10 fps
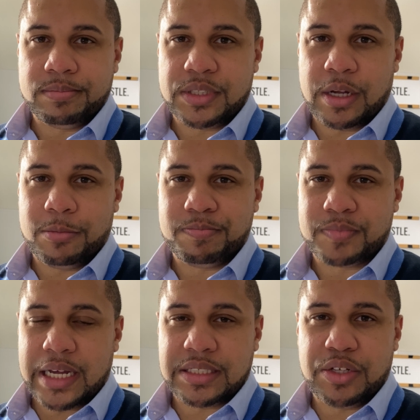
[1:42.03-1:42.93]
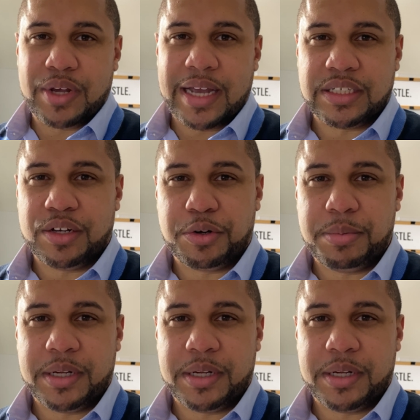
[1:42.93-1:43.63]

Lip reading: So I'll see you guys in a little bit.